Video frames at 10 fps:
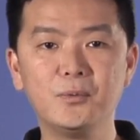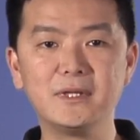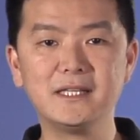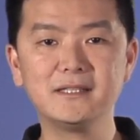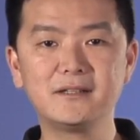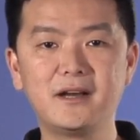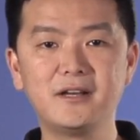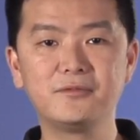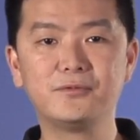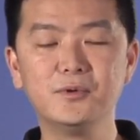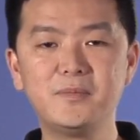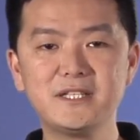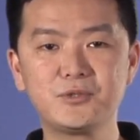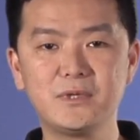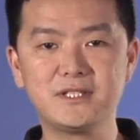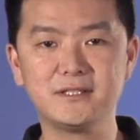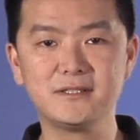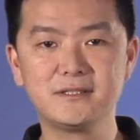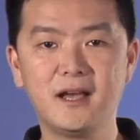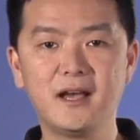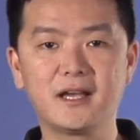with integrated full-bridge switches